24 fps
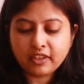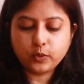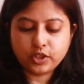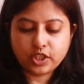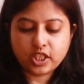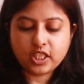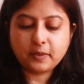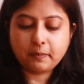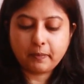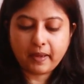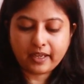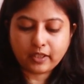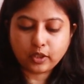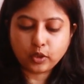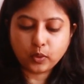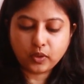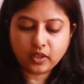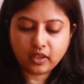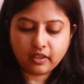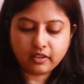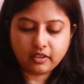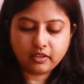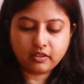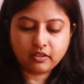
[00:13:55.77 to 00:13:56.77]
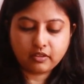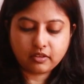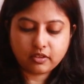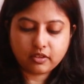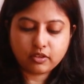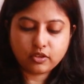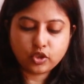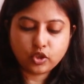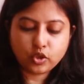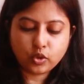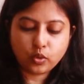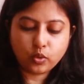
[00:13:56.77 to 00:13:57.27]
with respect to career.
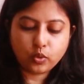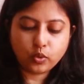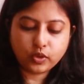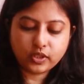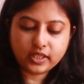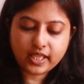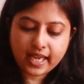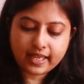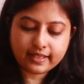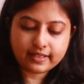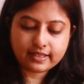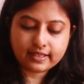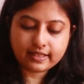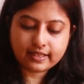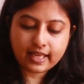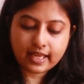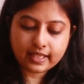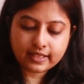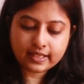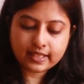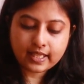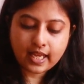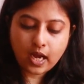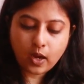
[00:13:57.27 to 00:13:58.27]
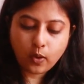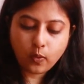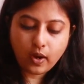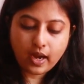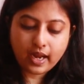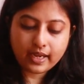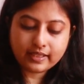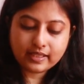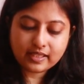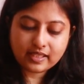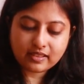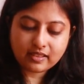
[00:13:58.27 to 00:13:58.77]
So yes, that's how
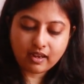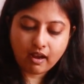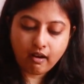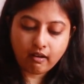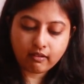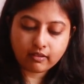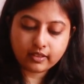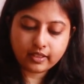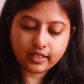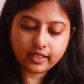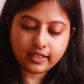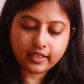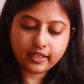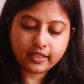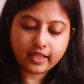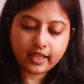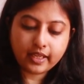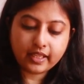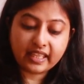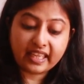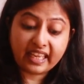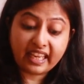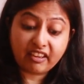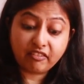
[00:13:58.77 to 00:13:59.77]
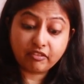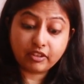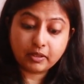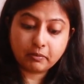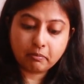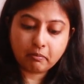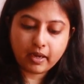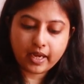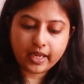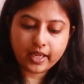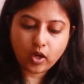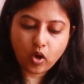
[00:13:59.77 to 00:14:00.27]
I started and I gave it
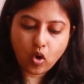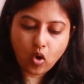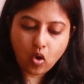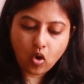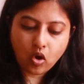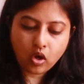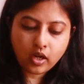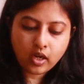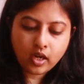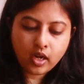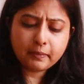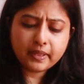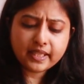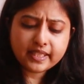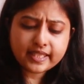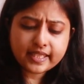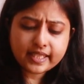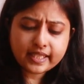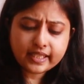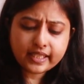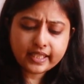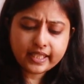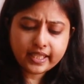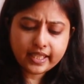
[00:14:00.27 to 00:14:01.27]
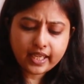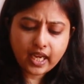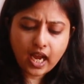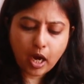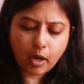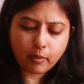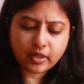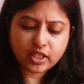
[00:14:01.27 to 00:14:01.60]
my all. Basically, how